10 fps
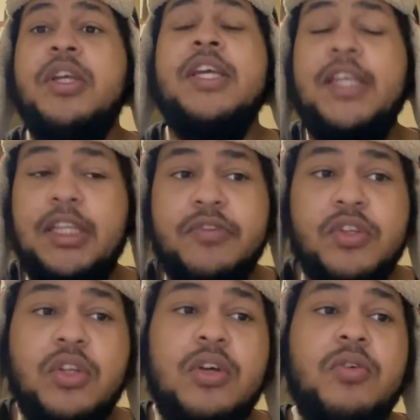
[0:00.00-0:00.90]
He lives
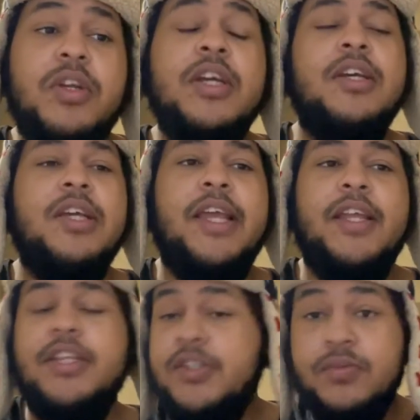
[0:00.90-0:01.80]
alone, and
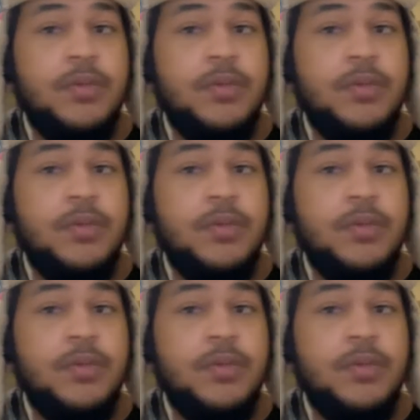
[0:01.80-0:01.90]
he's